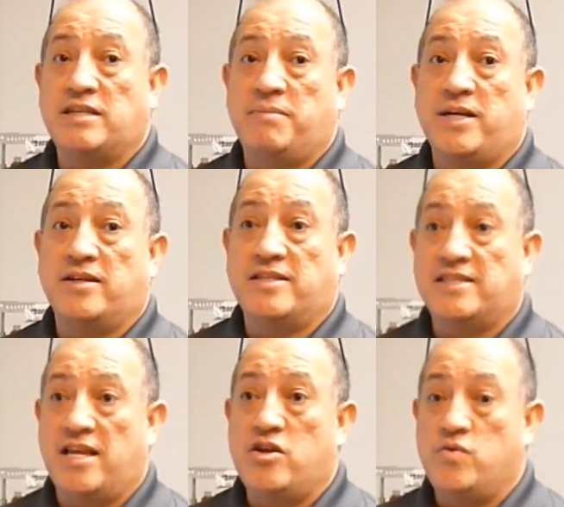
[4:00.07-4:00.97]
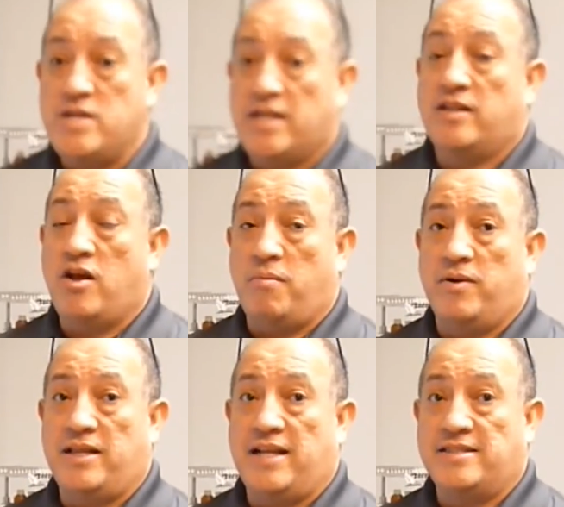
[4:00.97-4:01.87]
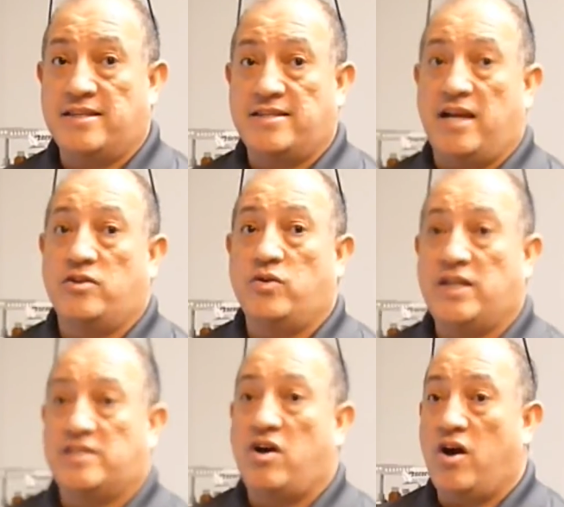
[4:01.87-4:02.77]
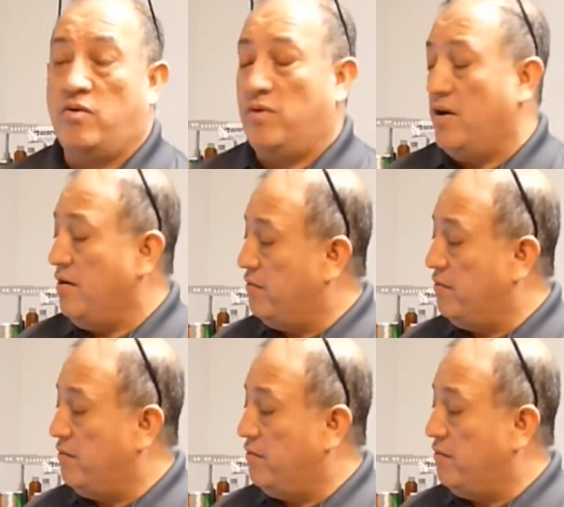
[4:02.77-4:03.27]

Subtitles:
it because it's a unique number that is assigned to each hardware.